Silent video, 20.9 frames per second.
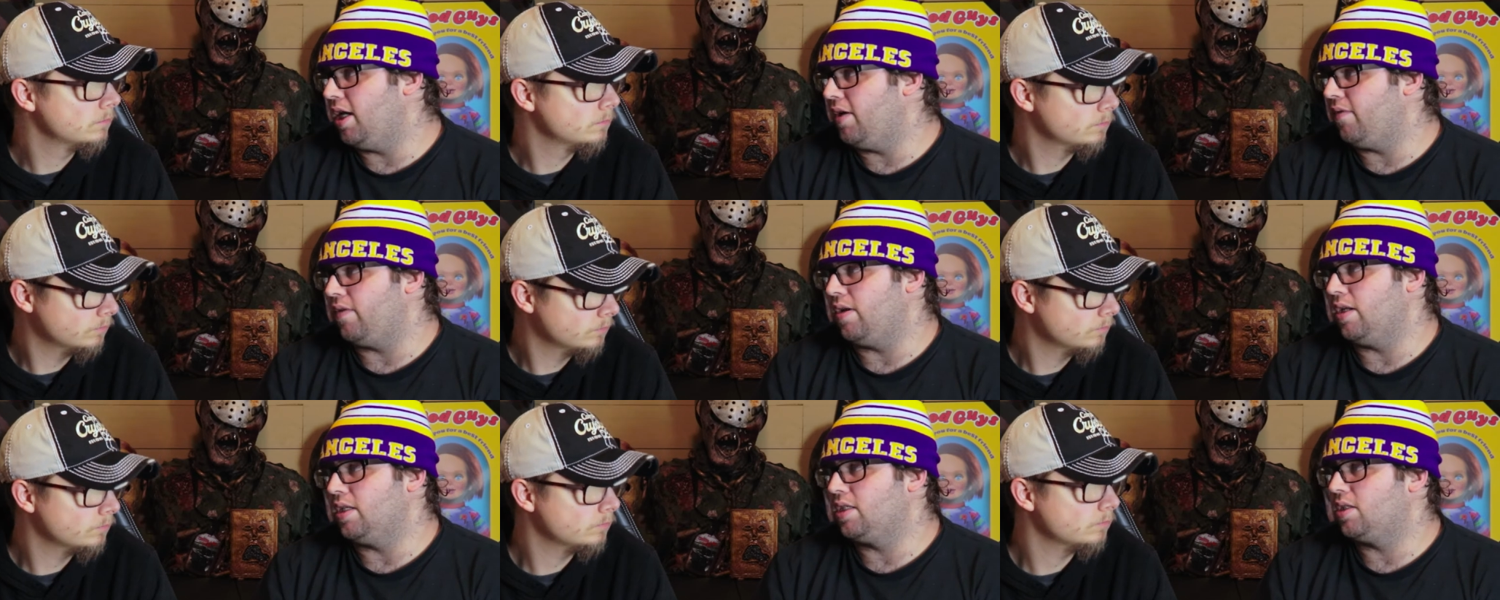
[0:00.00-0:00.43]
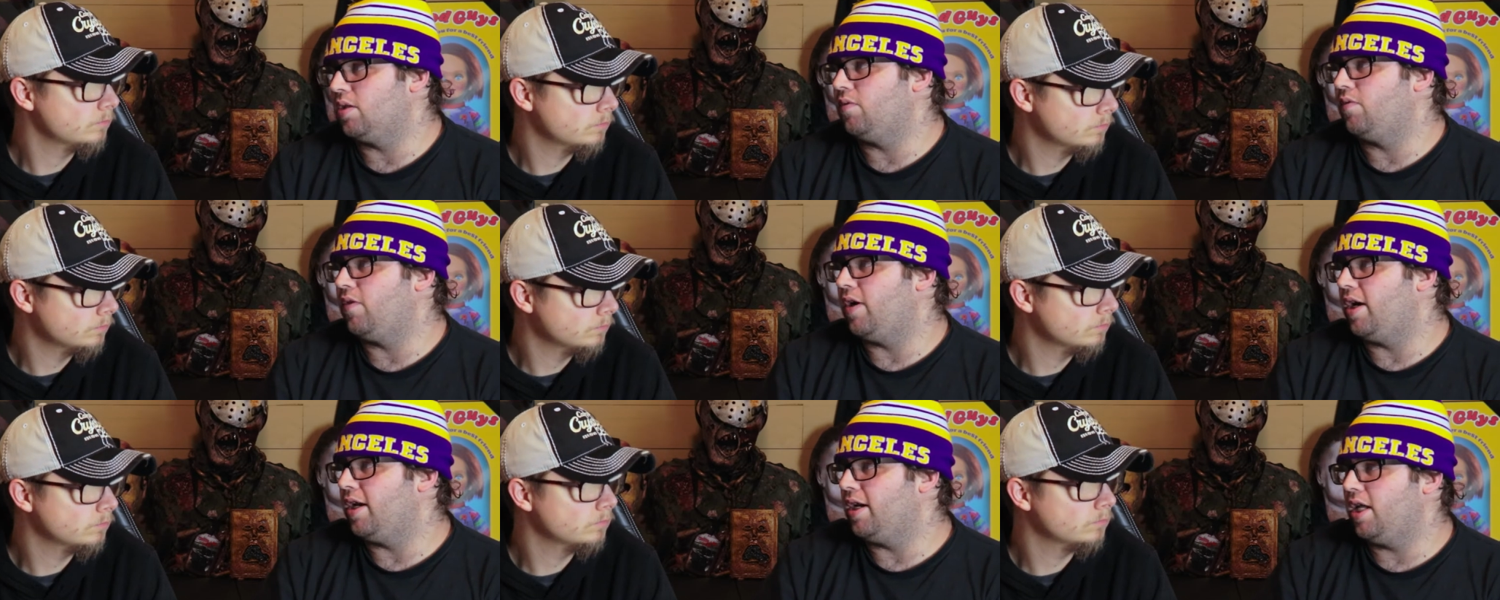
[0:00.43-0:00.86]
Speaker 1: Devin. Let's
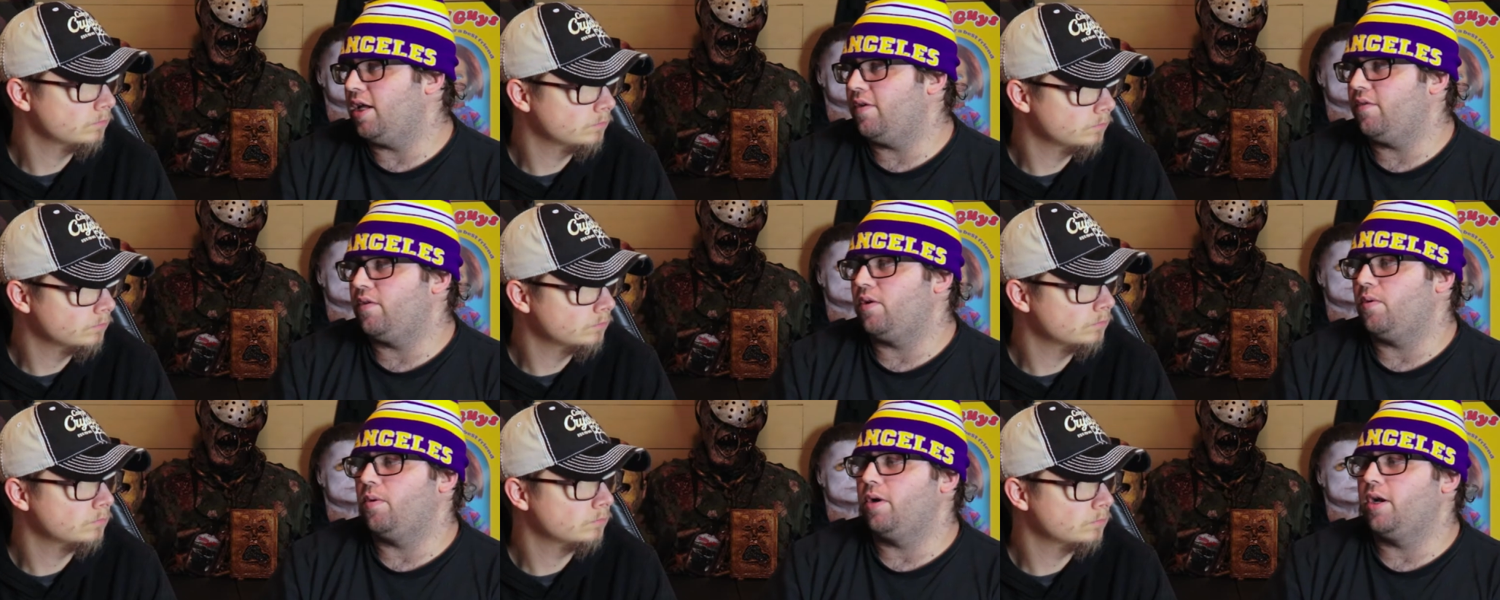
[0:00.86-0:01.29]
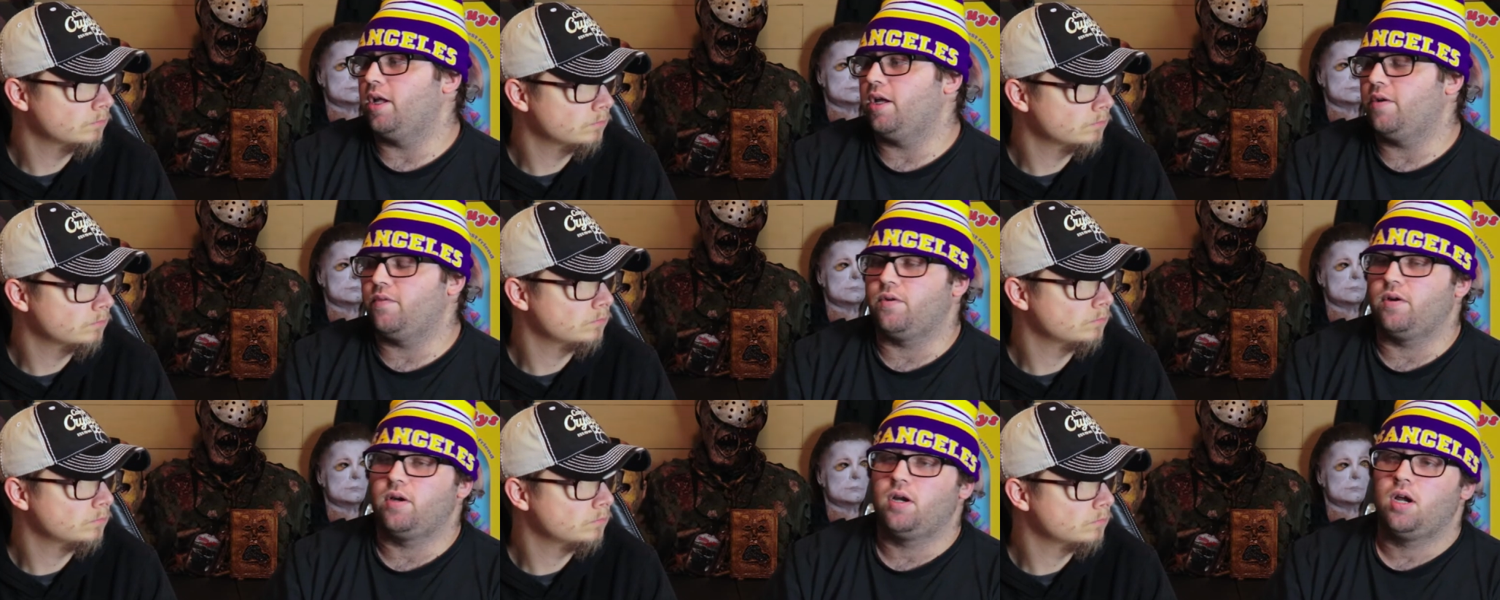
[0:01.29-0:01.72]
go find Devin or
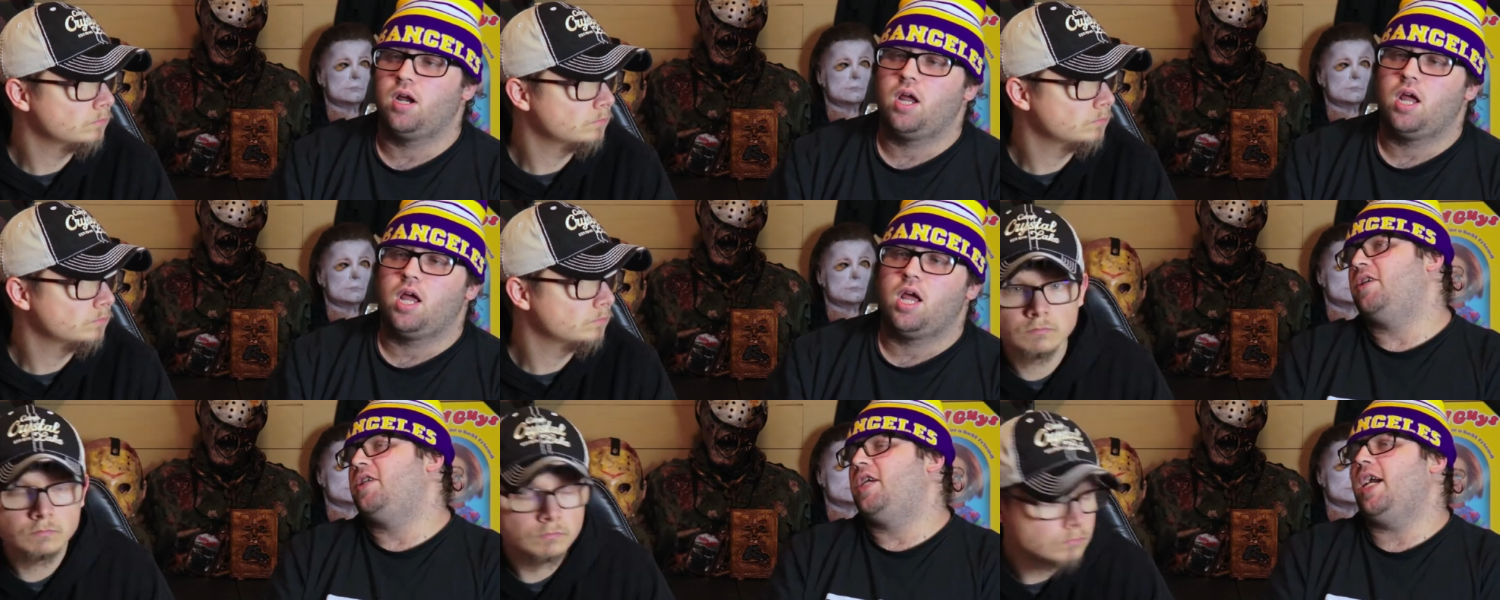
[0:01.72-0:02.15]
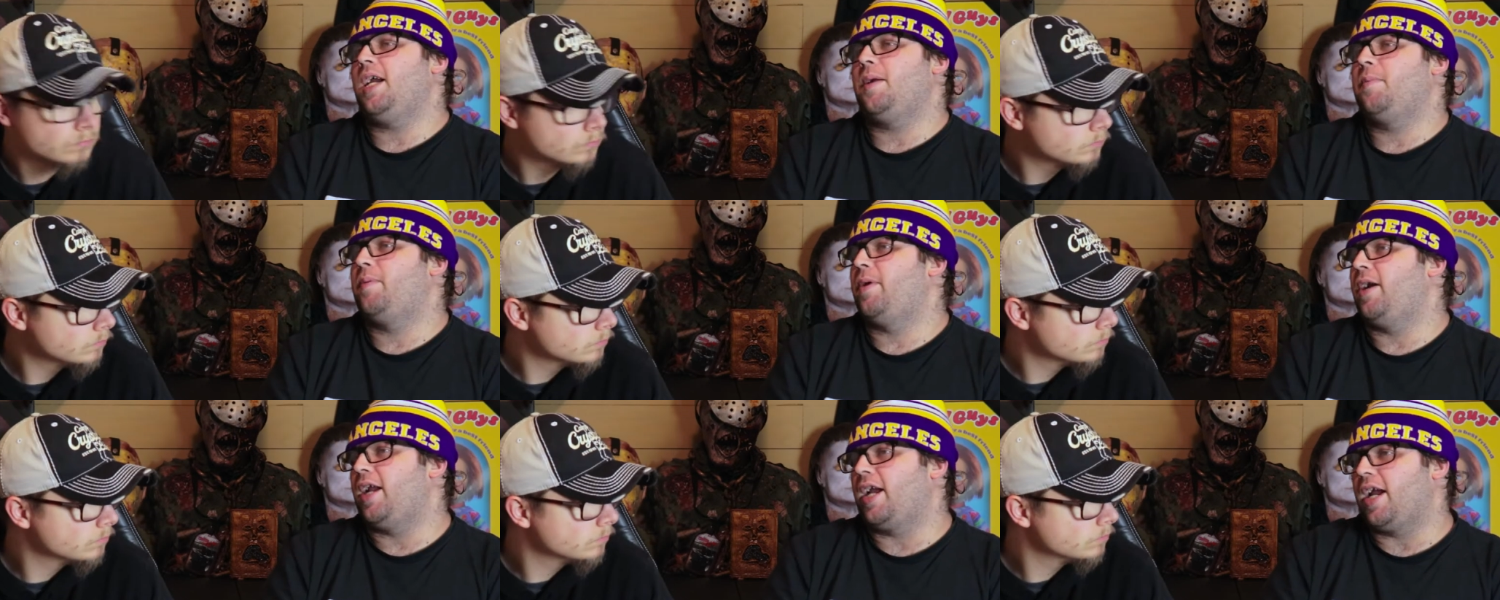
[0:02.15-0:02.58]
whatever.
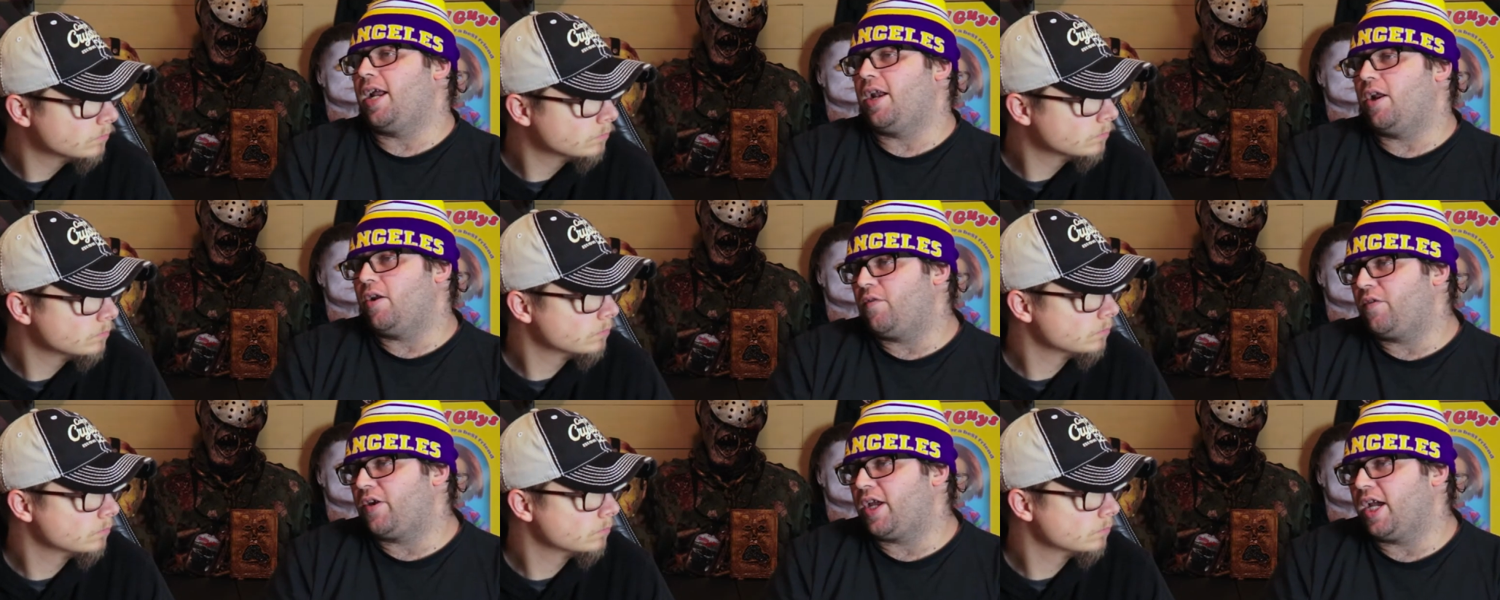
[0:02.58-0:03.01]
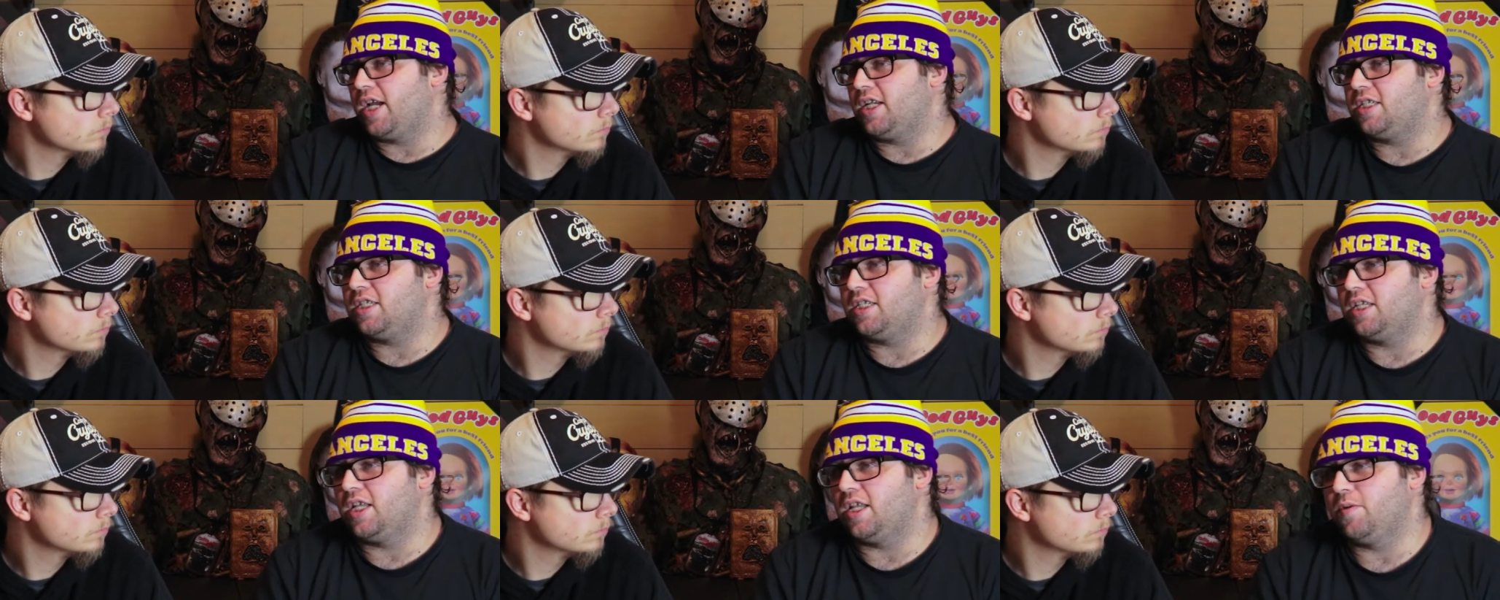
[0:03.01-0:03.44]
Jake apparently got
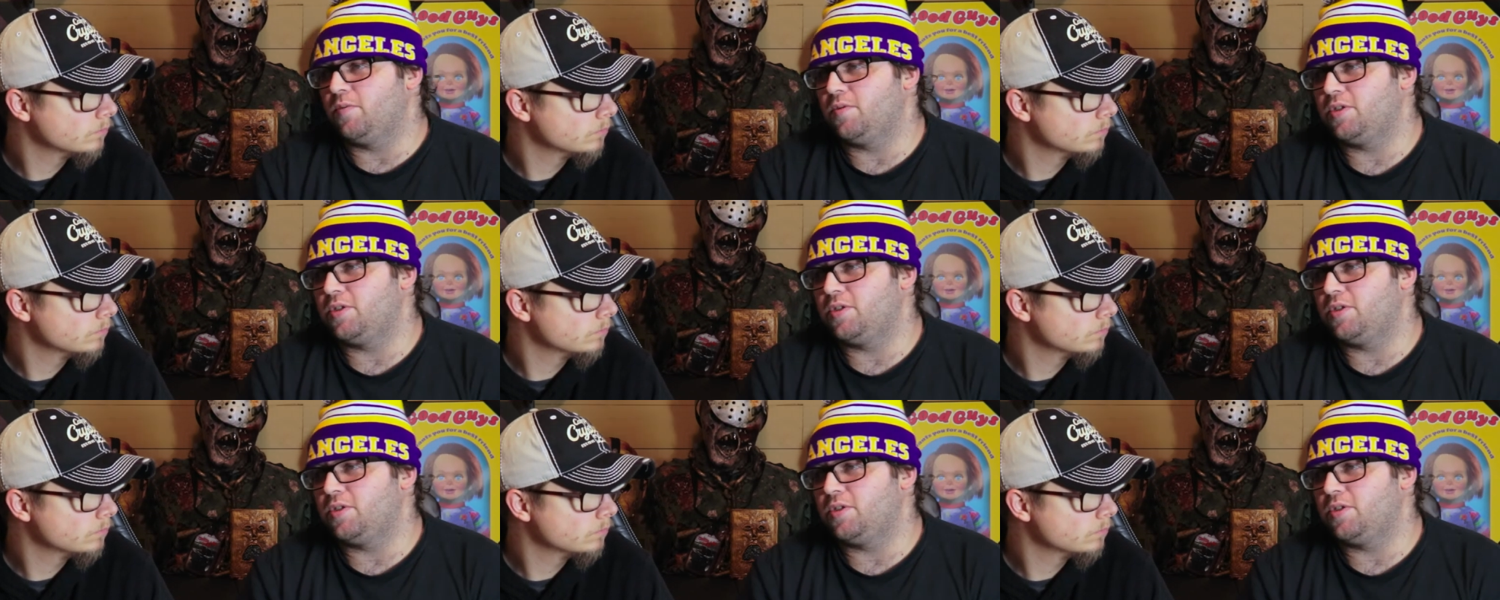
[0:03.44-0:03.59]
notifications and it